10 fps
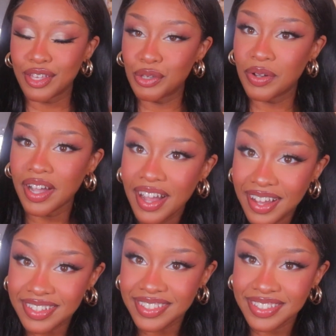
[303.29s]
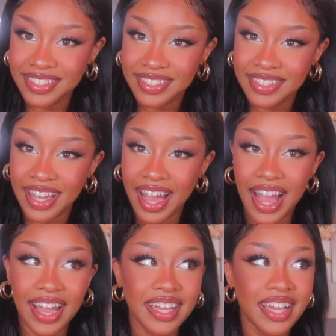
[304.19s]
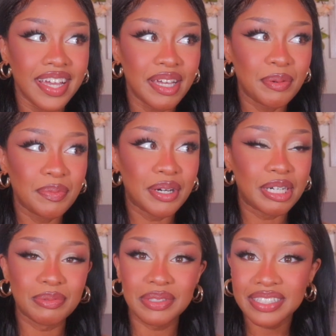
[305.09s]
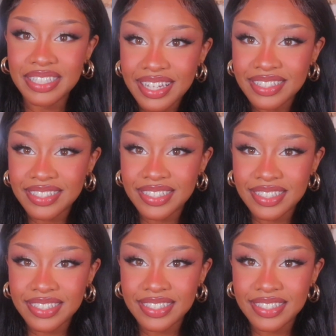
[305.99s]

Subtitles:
You guys, I am obsessed.